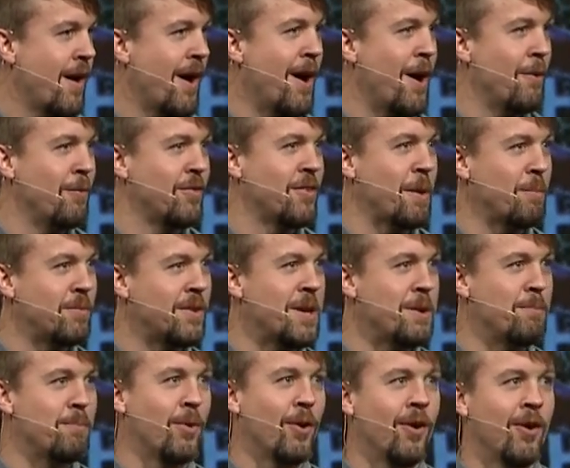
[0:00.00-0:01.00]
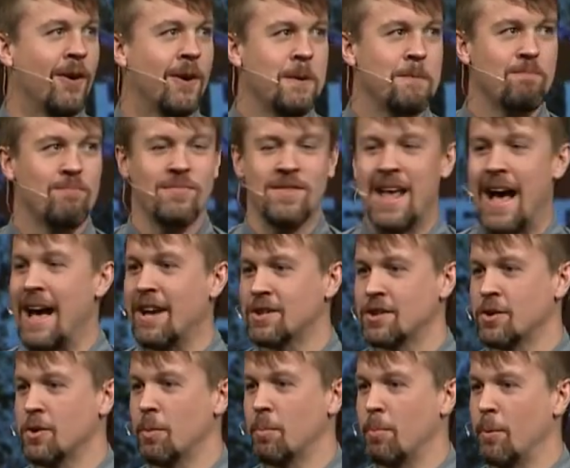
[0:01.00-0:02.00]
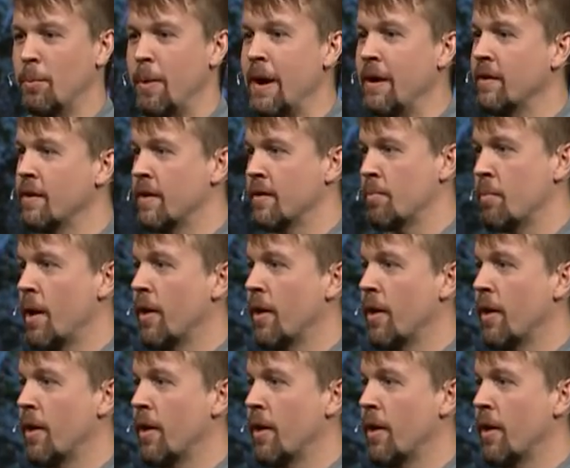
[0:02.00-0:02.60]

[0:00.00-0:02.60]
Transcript: of September National Preparedness